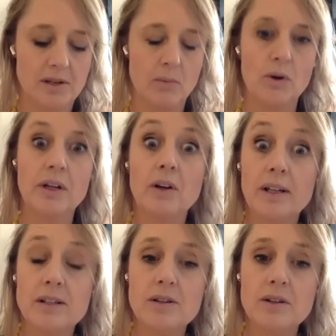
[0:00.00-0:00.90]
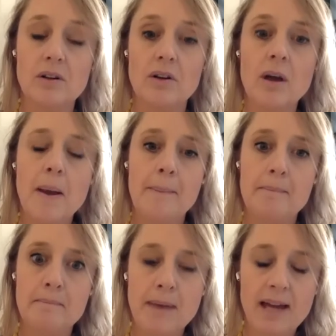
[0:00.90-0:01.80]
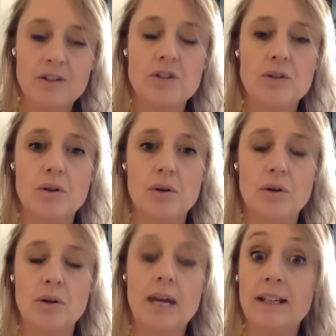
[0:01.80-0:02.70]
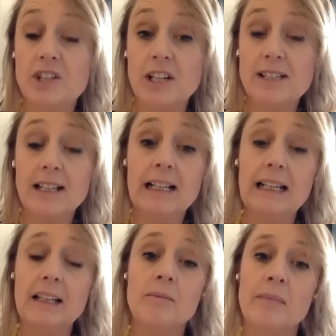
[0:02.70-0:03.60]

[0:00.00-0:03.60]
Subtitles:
So what are going to match you energetically,